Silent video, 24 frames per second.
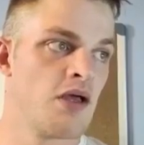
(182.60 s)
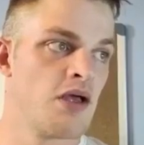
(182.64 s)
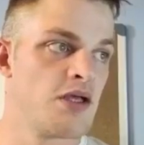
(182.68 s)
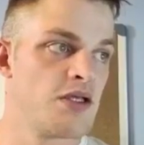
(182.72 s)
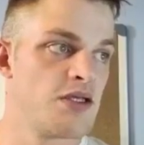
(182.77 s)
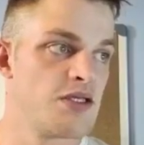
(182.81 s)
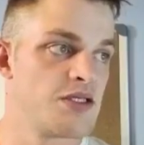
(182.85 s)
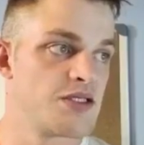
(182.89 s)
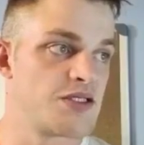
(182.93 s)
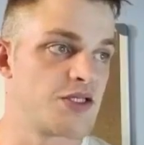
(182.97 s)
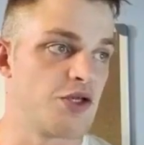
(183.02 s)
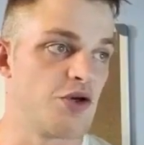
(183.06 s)

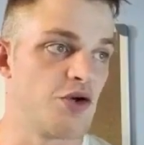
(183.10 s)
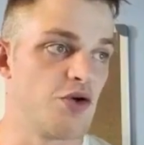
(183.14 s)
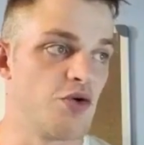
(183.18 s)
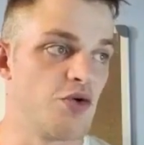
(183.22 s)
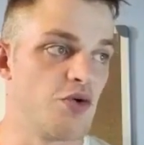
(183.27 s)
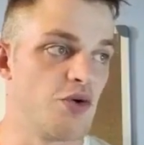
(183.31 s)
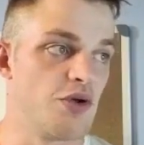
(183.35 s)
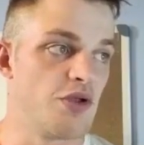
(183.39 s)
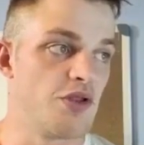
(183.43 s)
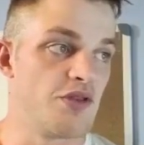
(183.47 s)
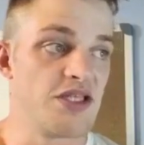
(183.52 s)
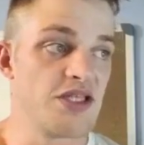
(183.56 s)
So
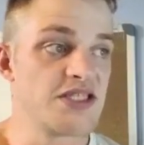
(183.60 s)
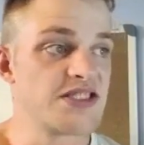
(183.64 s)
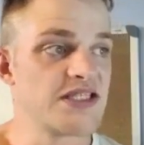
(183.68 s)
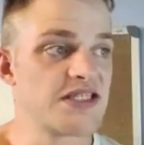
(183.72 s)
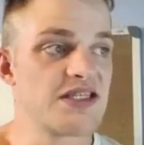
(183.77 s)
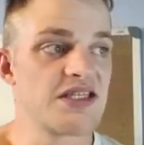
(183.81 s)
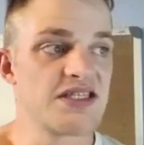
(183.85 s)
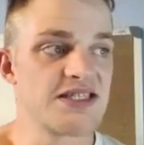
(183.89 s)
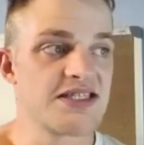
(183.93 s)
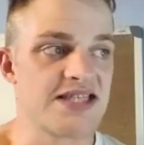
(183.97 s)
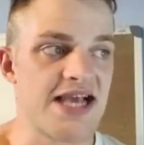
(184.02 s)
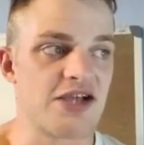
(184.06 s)
this
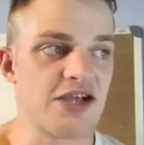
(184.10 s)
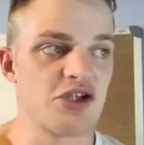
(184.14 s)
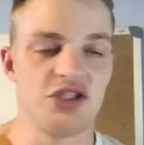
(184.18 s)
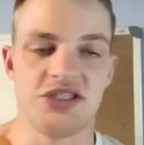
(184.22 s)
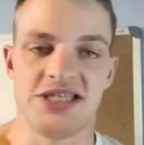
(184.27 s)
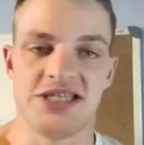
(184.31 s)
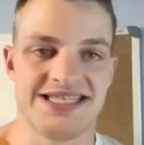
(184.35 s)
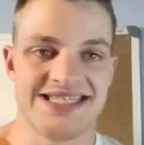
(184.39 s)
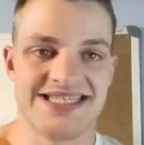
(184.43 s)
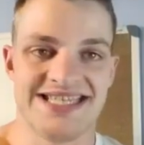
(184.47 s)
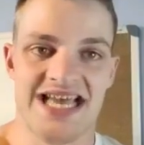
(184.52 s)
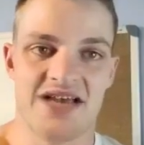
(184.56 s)
sentence actually
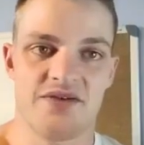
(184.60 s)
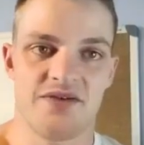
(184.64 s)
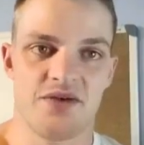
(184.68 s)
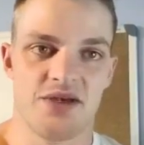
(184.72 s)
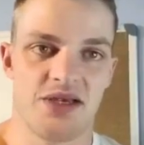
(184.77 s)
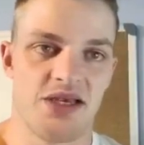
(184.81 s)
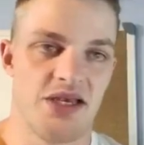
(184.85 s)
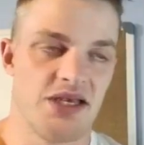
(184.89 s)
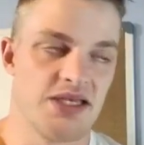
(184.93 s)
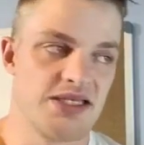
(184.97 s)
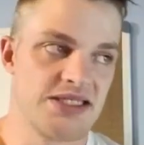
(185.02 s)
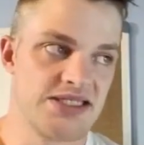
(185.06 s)
doesn't have
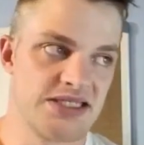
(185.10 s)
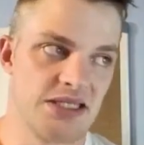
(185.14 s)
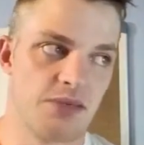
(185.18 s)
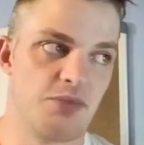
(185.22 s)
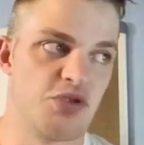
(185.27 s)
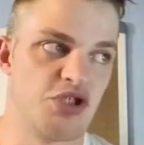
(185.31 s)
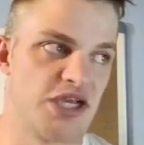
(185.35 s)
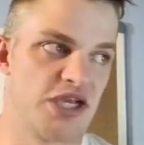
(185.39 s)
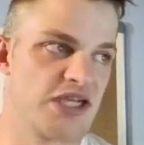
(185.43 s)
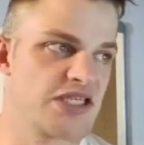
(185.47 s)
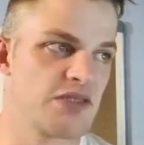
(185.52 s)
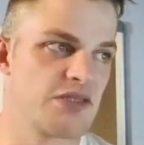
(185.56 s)
a
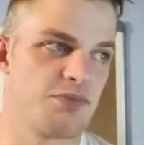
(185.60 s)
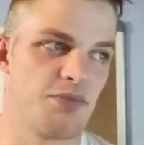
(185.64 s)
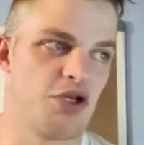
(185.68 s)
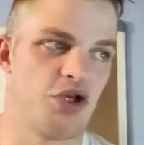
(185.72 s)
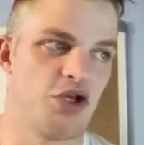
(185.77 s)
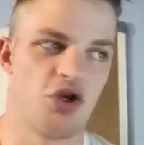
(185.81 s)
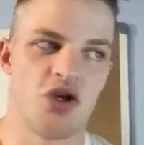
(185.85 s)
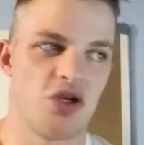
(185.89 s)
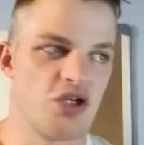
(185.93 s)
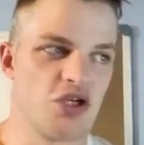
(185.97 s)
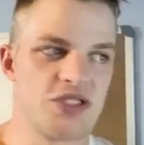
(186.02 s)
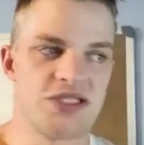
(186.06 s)
subject, but
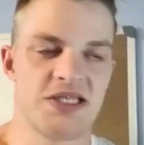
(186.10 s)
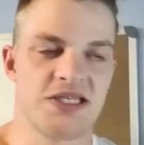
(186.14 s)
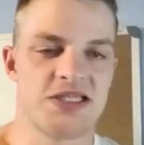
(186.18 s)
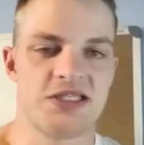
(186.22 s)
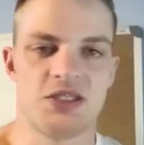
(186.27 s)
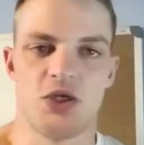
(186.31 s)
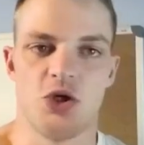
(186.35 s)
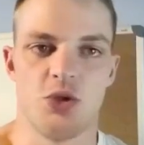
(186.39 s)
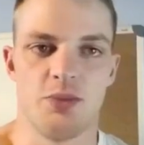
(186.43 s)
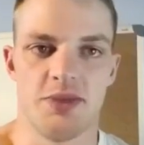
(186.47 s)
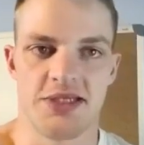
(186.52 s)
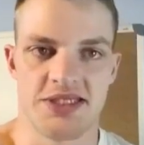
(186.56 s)
you can just
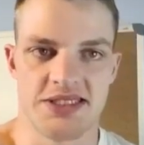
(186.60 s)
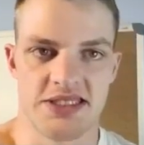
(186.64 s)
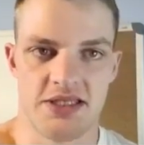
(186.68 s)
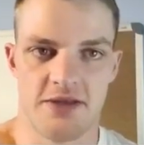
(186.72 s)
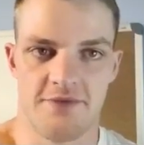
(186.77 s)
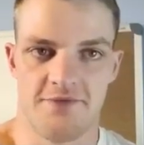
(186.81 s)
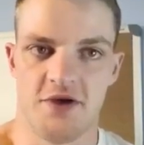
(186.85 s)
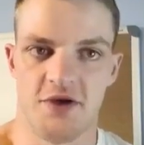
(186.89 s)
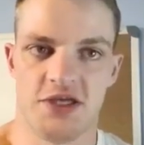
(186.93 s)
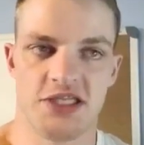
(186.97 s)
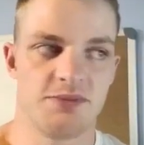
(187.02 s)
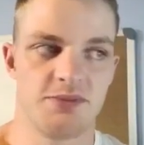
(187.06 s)
assume it's the
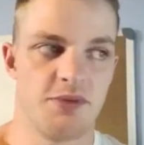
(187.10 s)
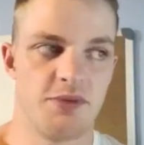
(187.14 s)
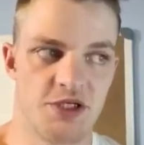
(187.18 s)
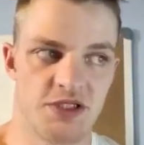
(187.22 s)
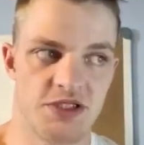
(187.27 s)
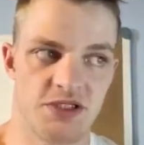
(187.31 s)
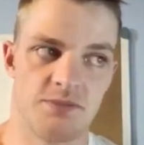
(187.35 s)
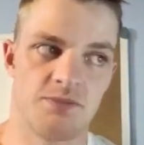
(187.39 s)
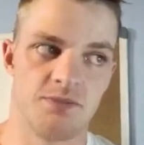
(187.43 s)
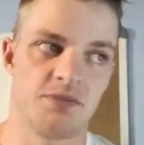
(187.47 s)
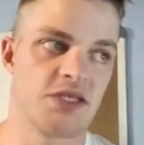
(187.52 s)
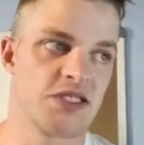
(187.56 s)
first person.